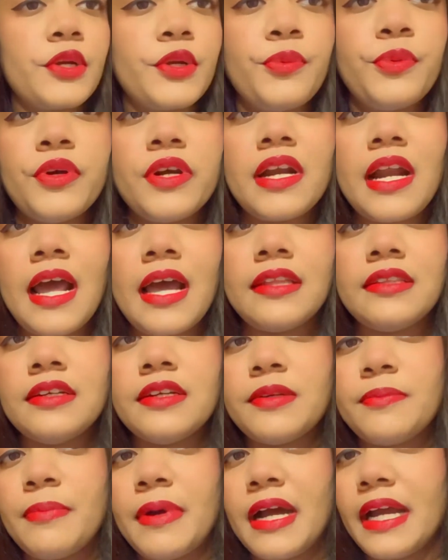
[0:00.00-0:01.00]
You would
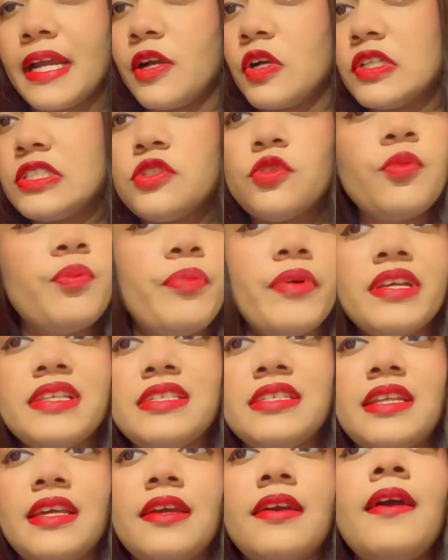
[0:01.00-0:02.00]
rather buy a
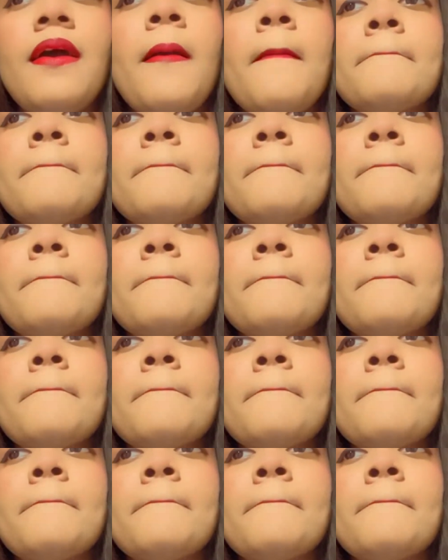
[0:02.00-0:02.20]
Superstay